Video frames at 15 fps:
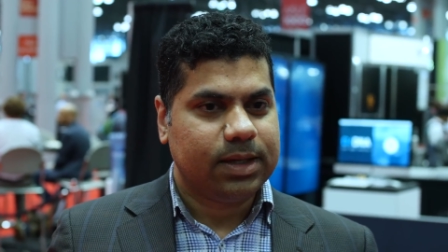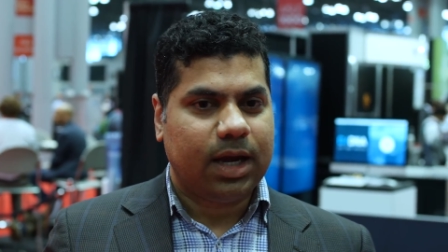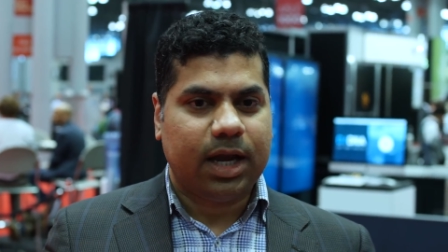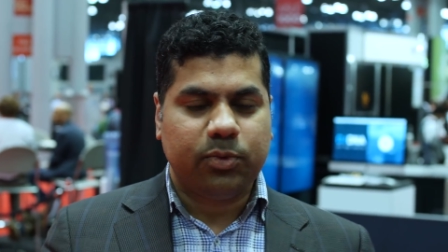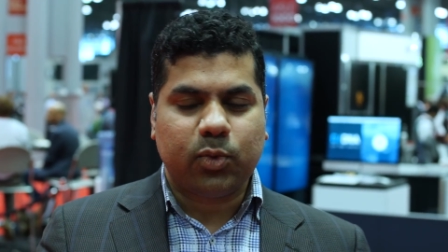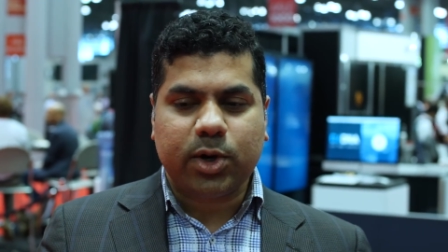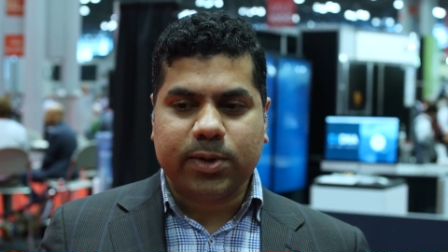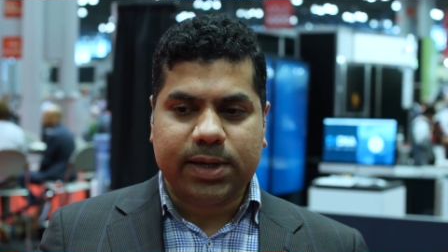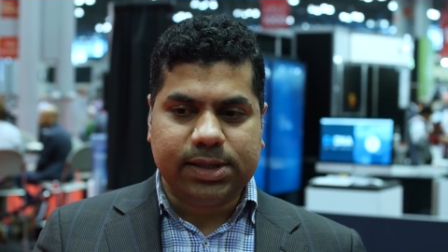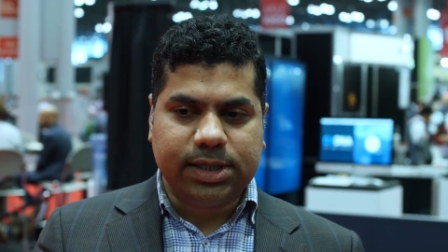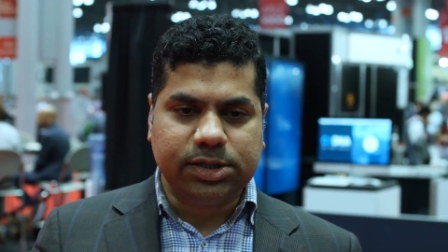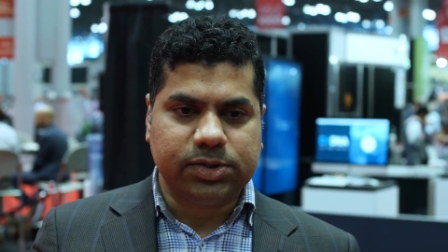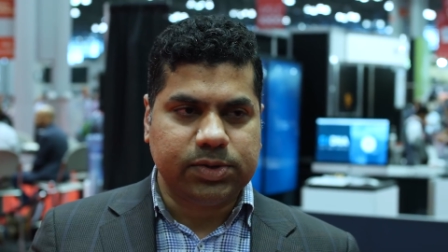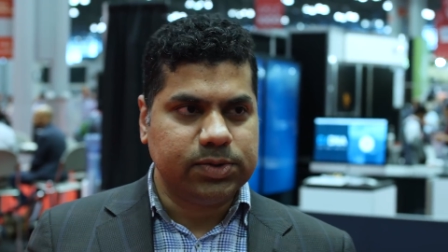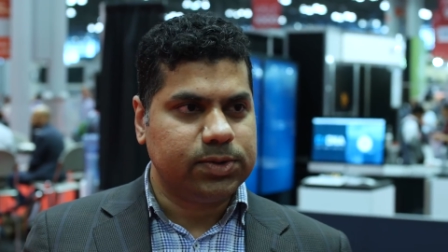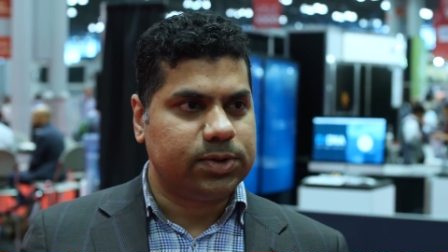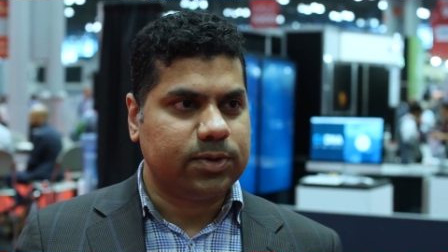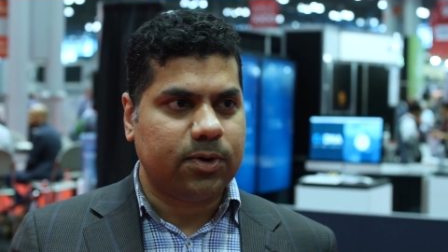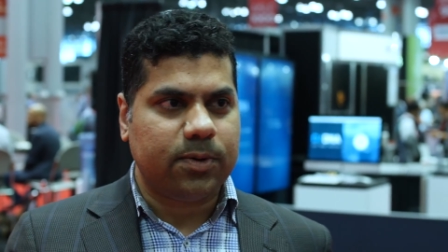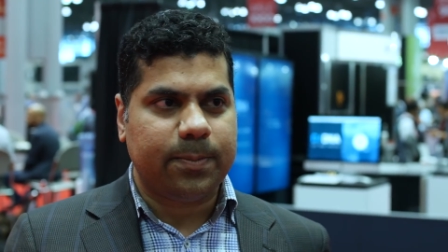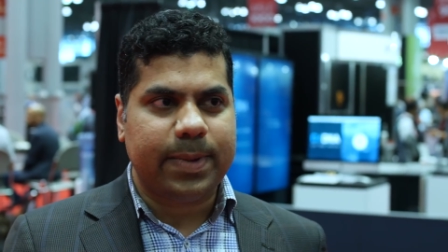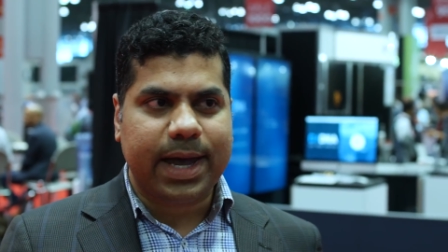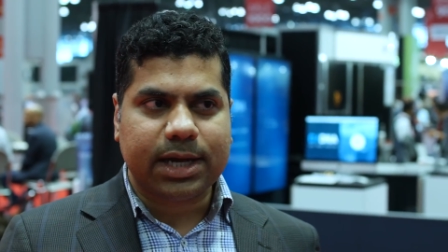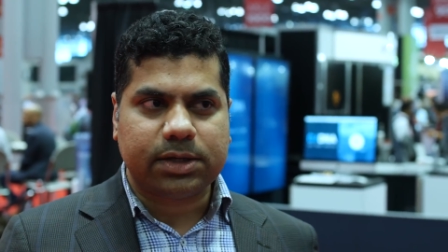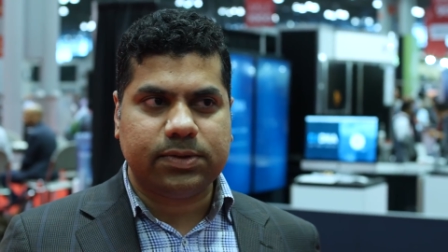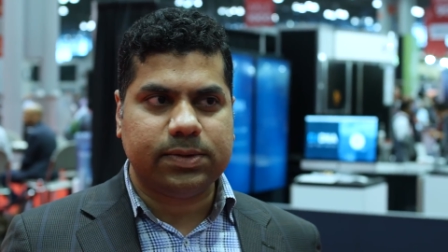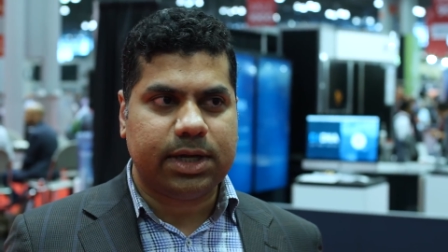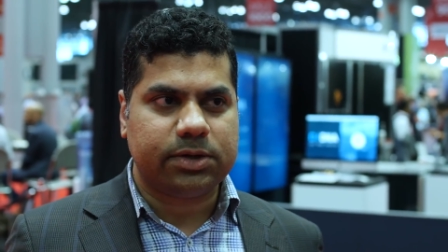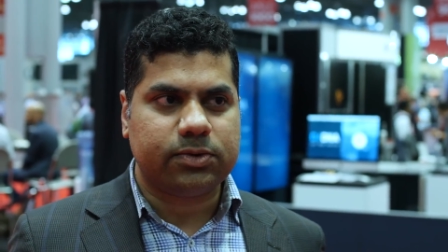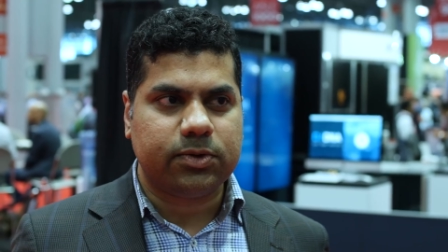and what do I need to do to go back
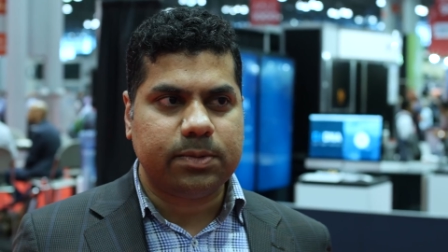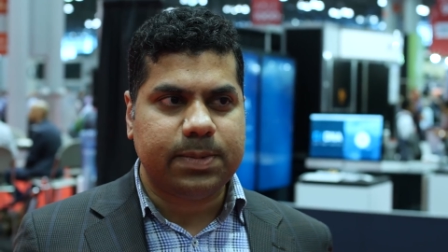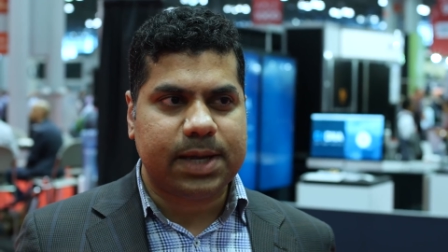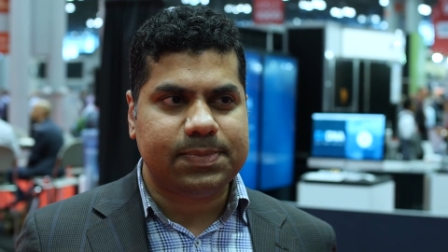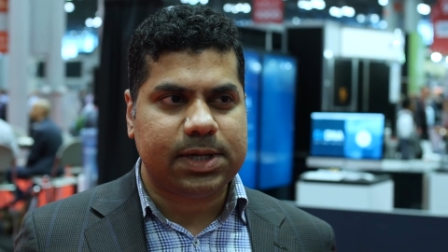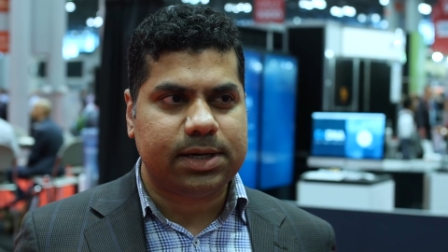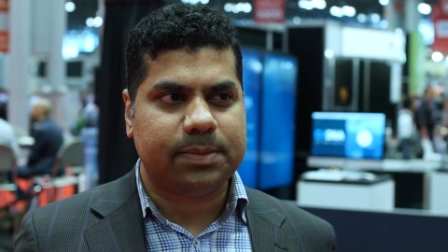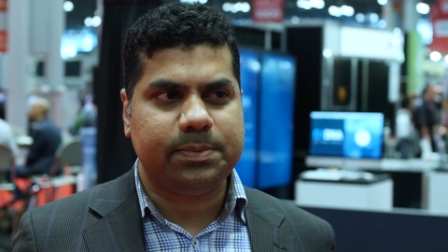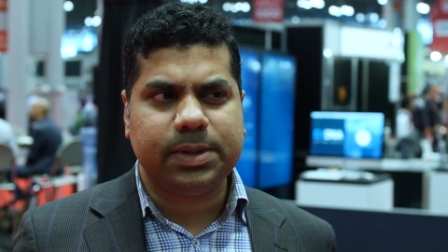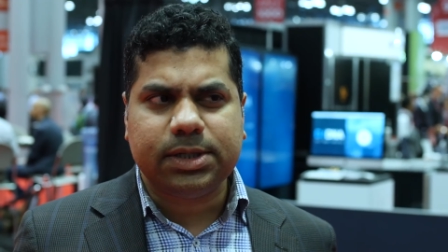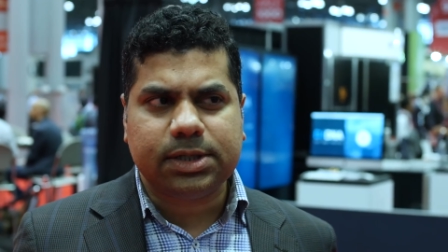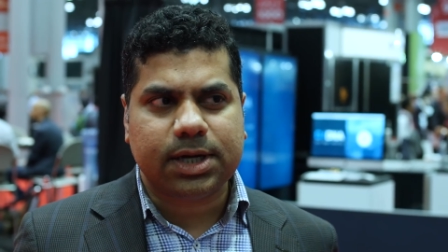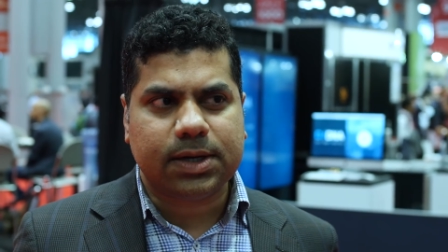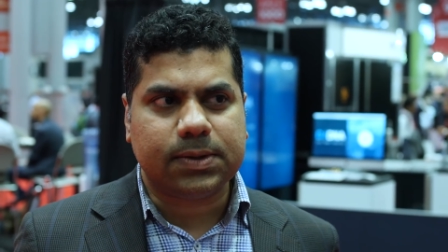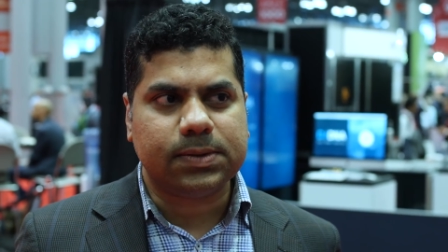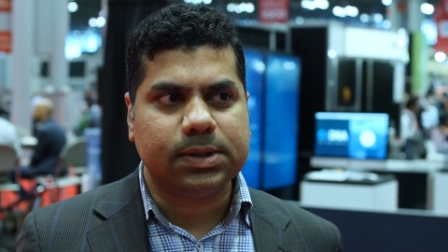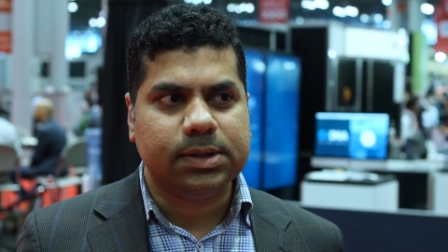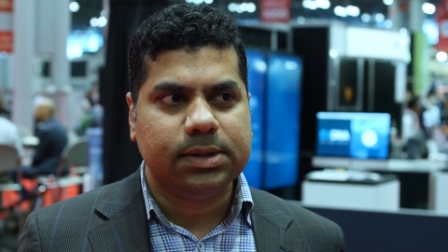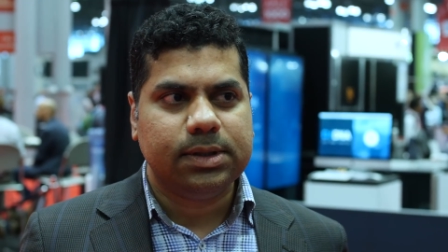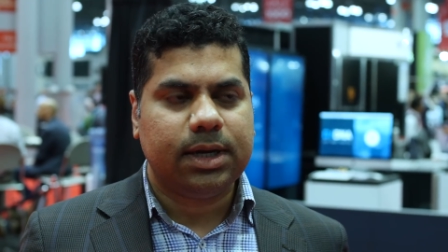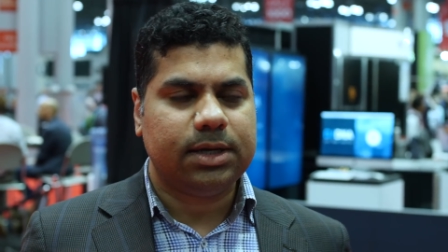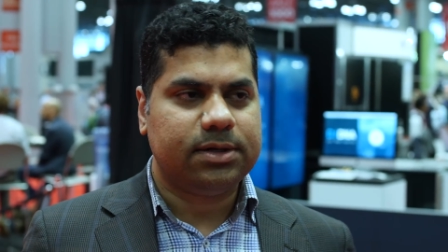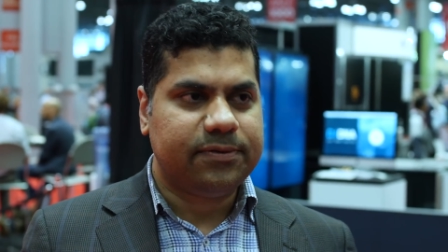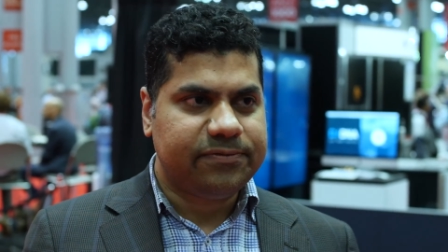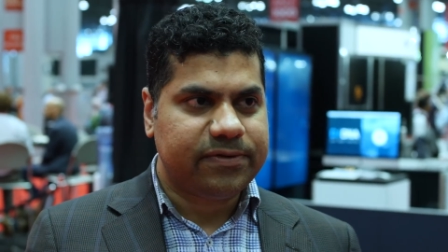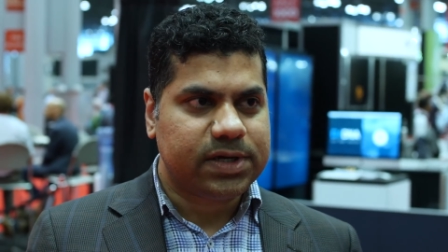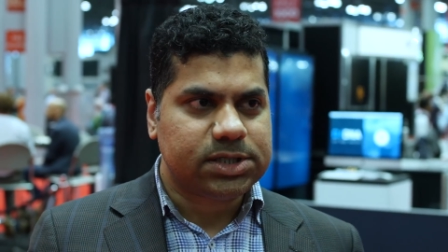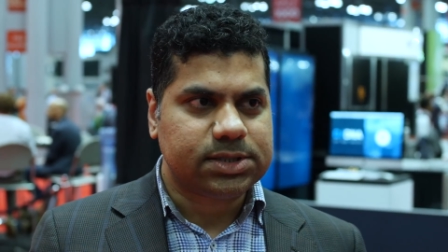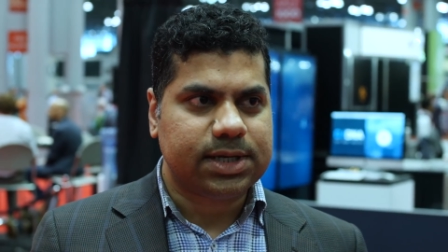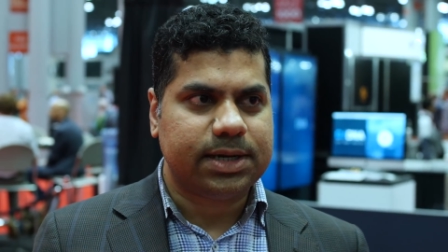to that roadmap that I built out and
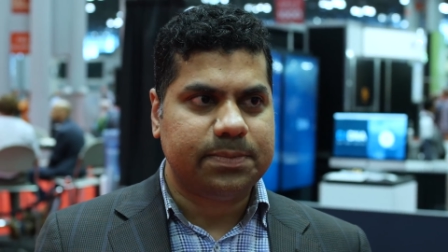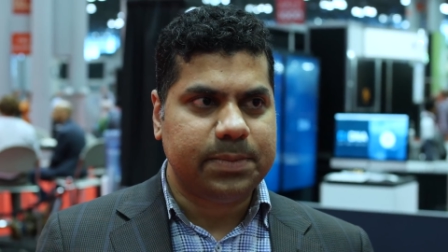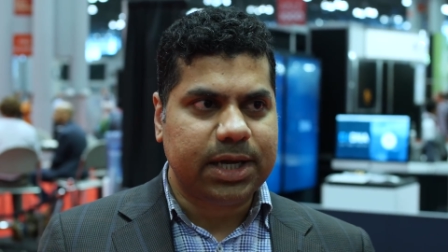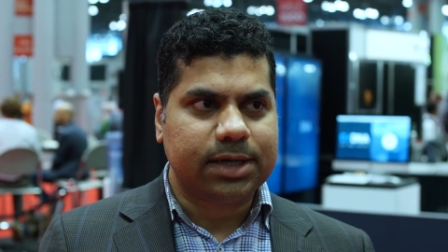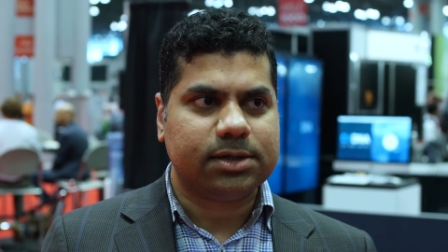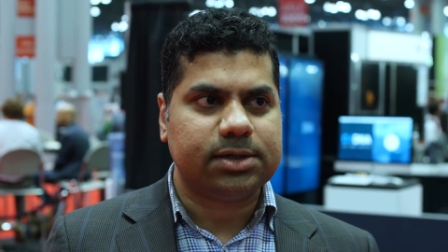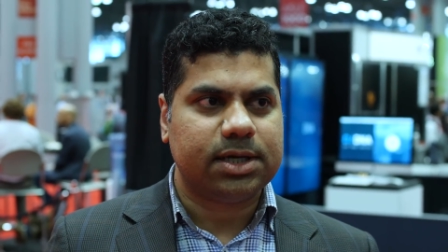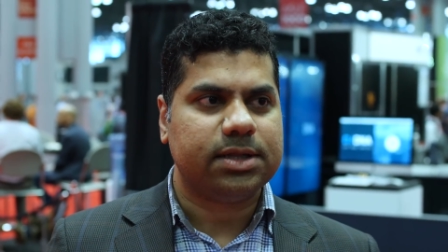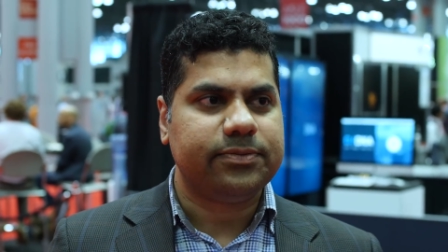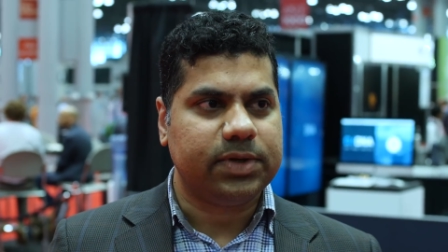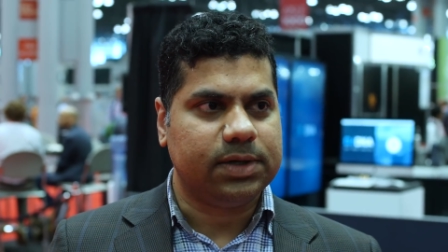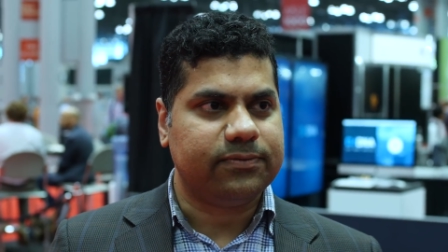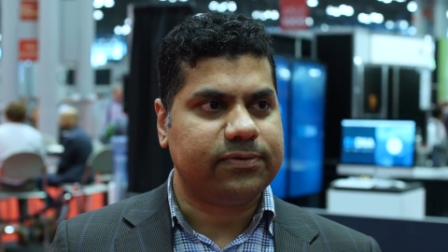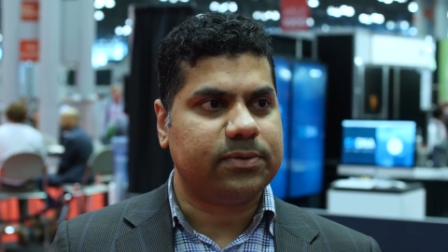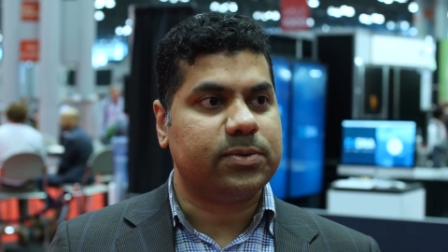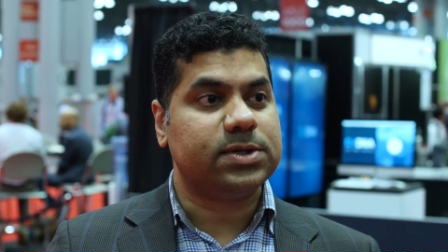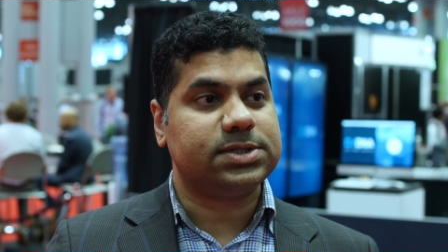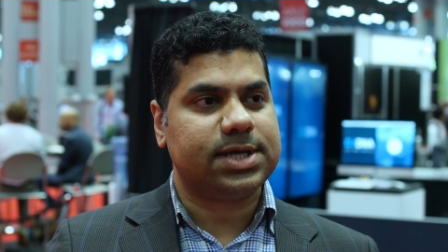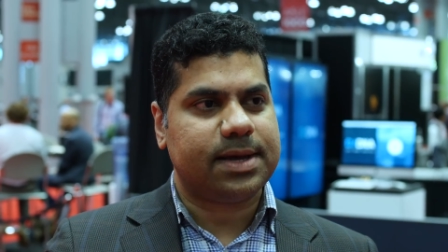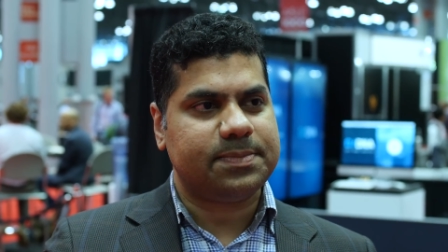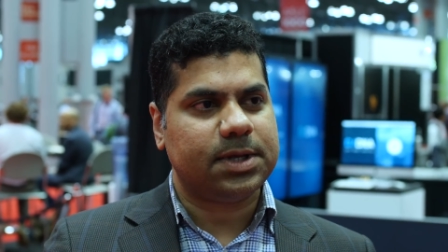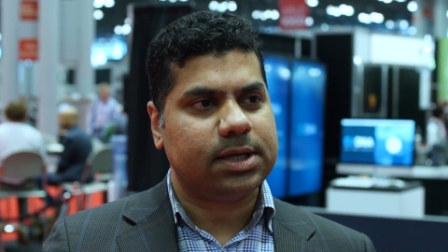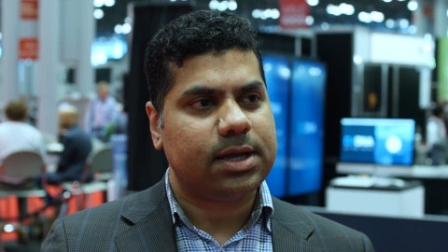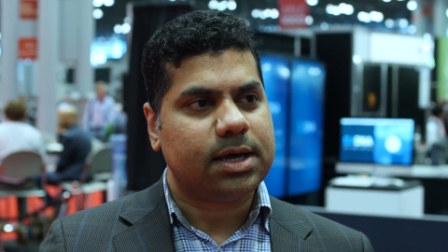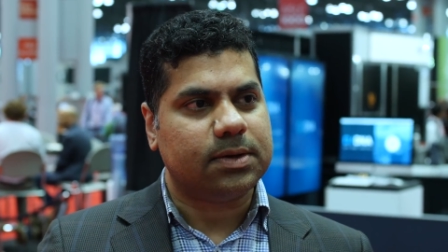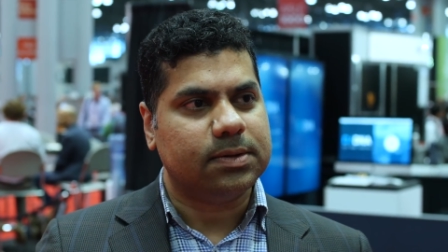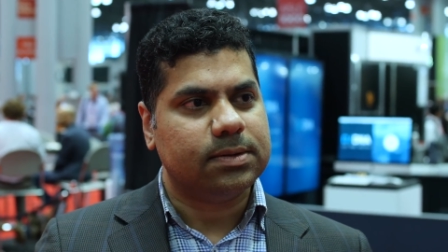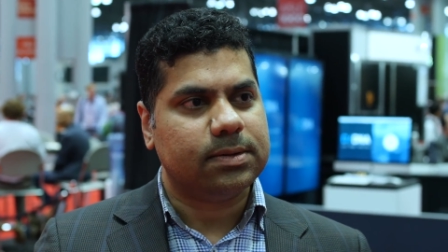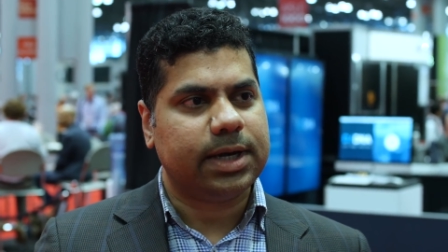refresh that and make it relevant for what's happening now,